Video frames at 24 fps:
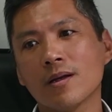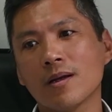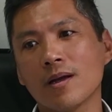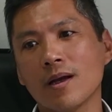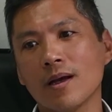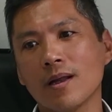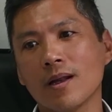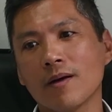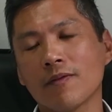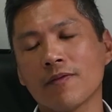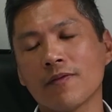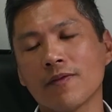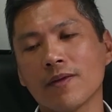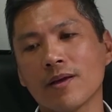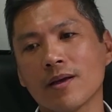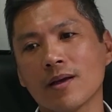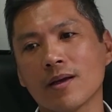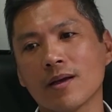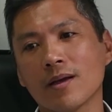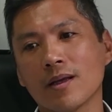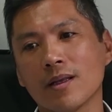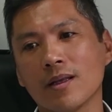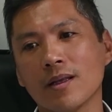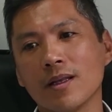And I
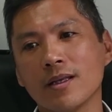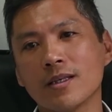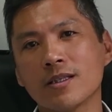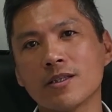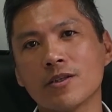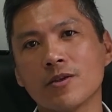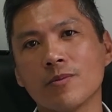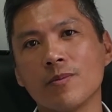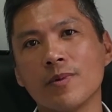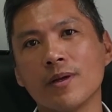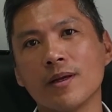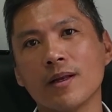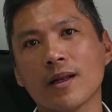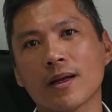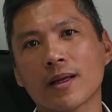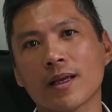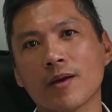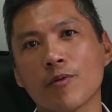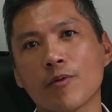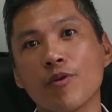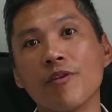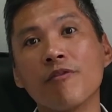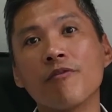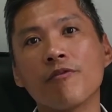think it needs to be like
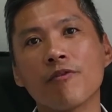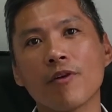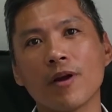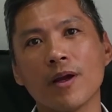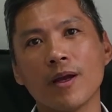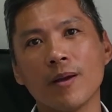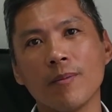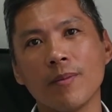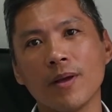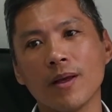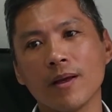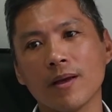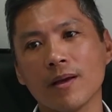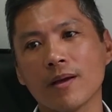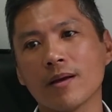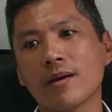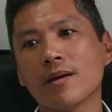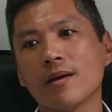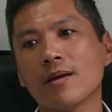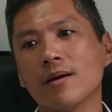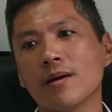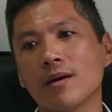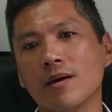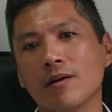a reframing
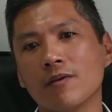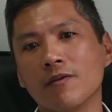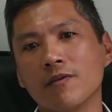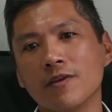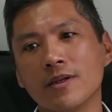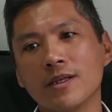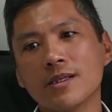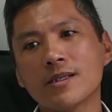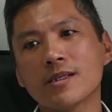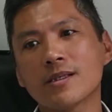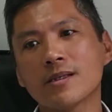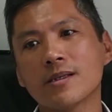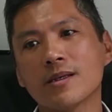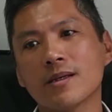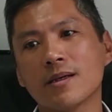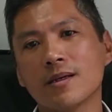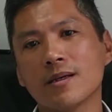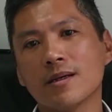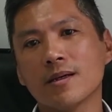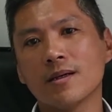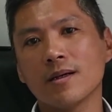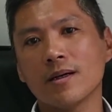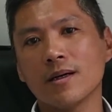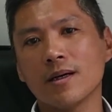of this.
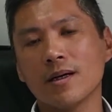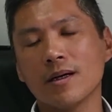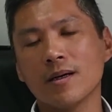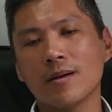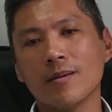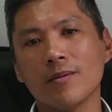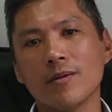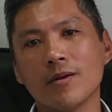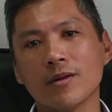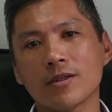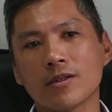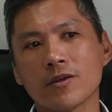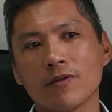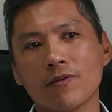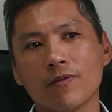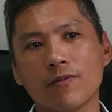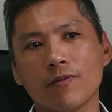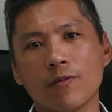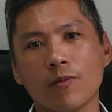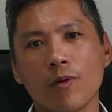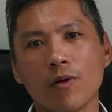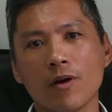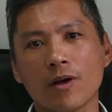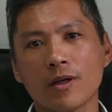Uh, lots of
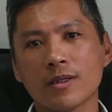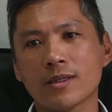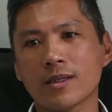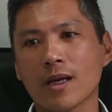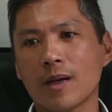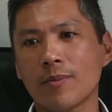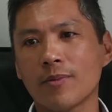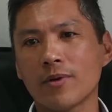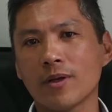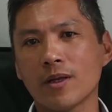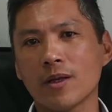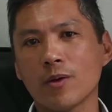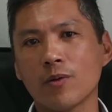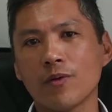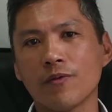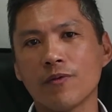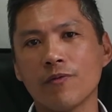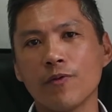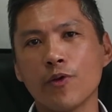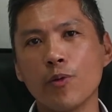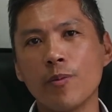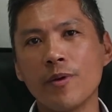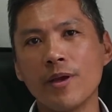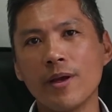works happening with
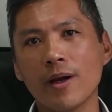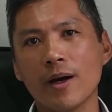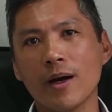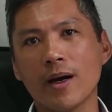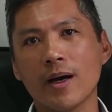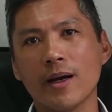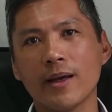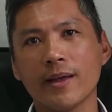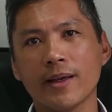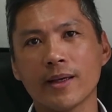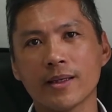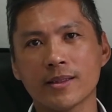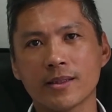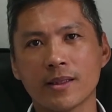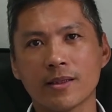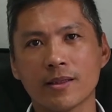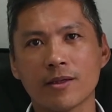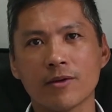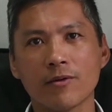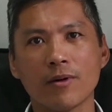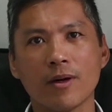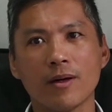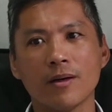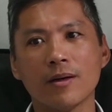UBI,
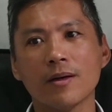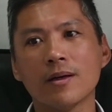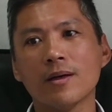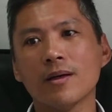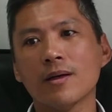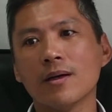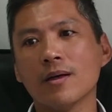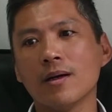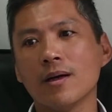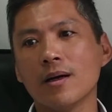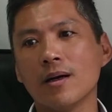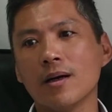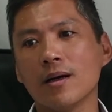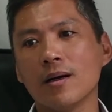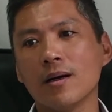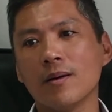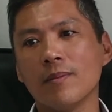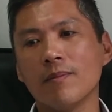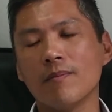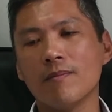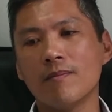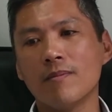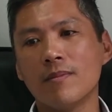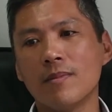etc.
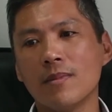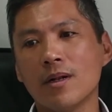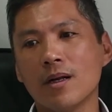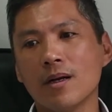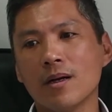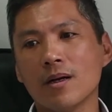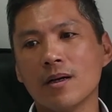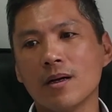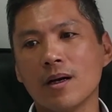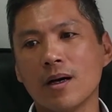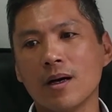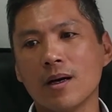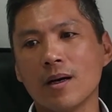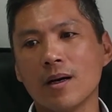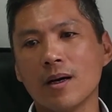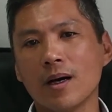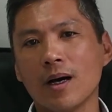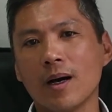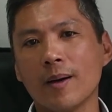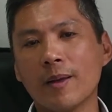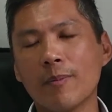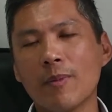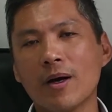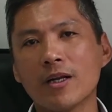Um,
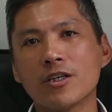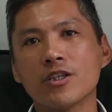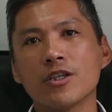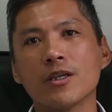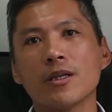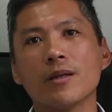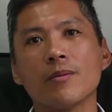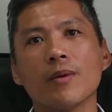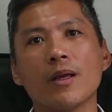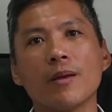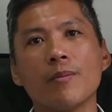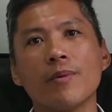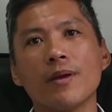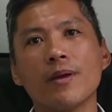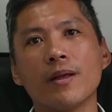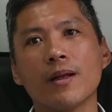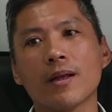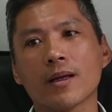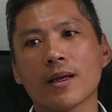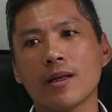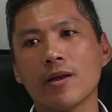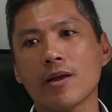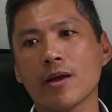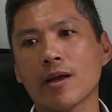I imagine maybe
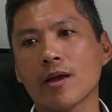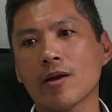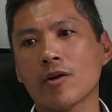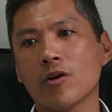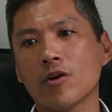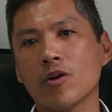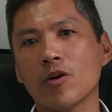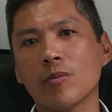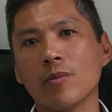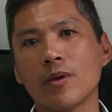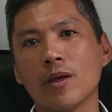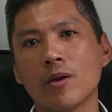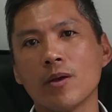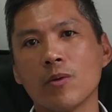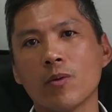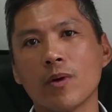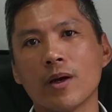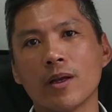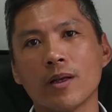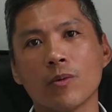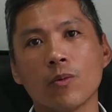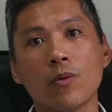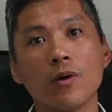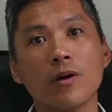like an economy where
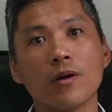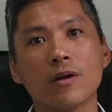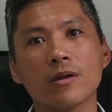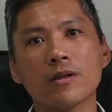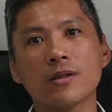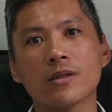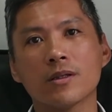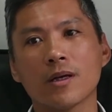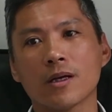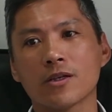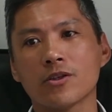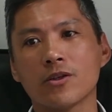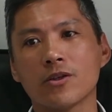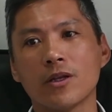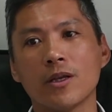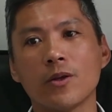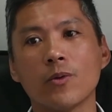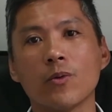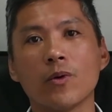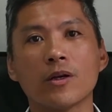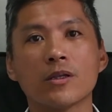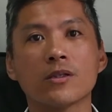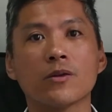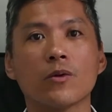it works. Actually, it
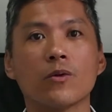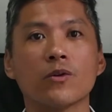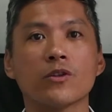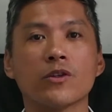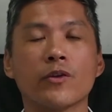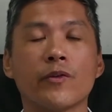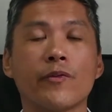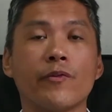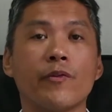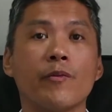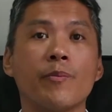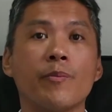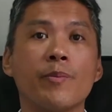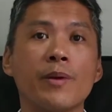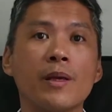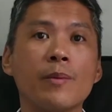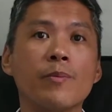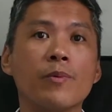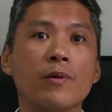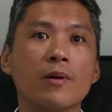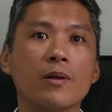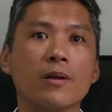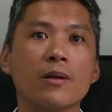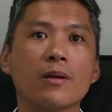works also for
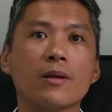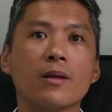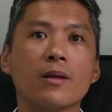people.